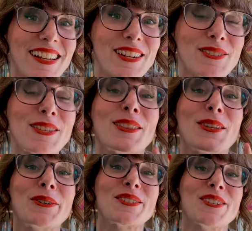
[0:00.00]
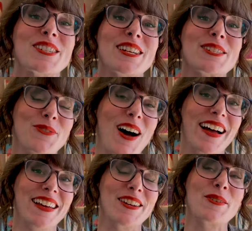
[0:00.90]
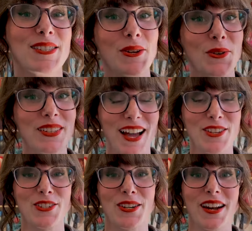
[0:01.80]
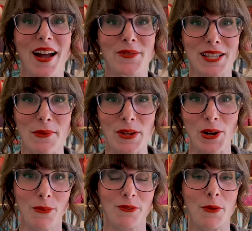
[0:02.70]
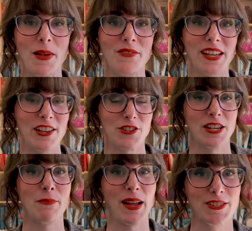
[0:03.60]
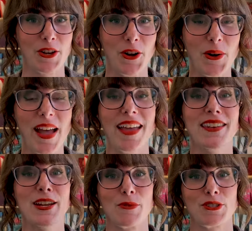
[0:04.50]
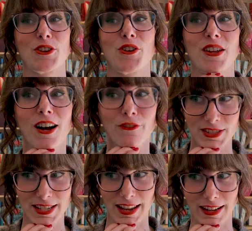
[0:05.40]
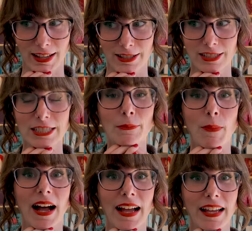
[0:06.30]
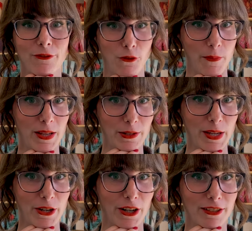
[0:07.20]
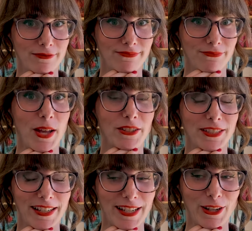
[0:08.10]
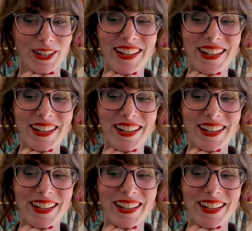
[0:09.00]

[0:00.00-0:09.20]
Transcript: needles, those are just fine. So last year I was coming home from a vacation in Mexico and airport security confiscated my four millimeter metal knitting needle.